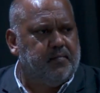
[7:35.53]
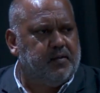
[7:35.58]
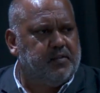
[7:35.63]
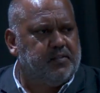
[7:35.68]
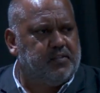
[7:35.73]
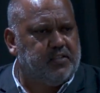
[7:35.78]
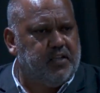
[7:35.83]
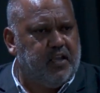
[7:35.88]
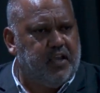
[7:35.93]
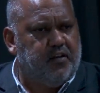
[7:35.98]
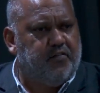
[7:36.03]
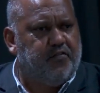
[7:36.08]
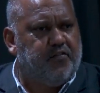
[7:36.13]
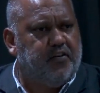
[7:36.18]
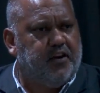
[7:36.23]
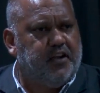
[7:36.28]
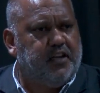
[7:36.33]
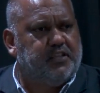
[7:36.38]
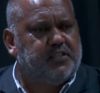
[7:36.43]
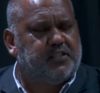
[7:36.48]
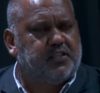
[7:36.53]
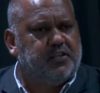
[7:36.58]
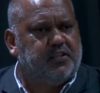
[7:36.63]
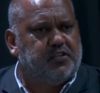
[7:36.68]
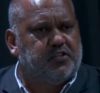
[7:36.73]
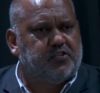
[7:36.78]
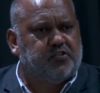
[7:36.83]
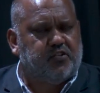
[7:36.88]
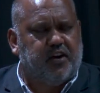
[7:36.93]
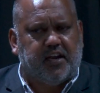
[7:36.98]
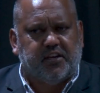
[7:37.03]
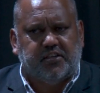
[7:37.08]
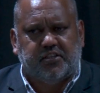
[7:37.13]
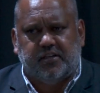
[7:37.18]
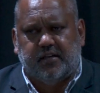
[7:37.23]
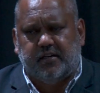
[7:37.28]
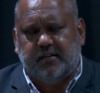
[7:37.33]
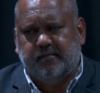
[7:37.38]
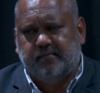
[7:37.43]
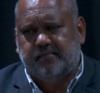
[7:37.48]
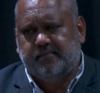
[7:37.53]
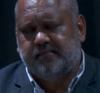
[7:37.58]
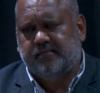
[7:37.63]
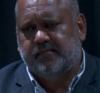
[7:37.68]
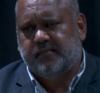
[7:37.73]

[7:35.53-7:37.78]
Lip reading: Siegfried's construction